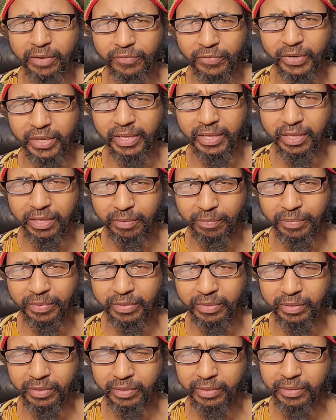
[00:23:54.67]
for
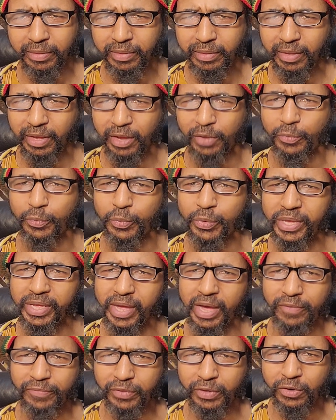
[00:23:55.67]
keeps, and we
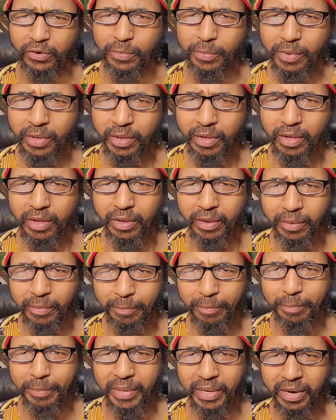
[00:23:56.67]
have to
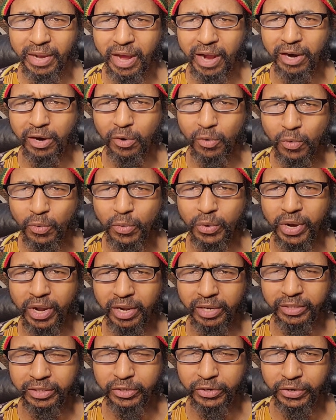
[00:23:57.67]
build our own
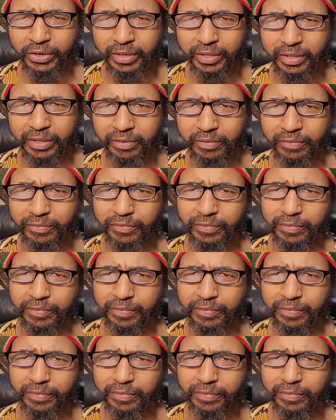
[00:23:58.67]
alternative.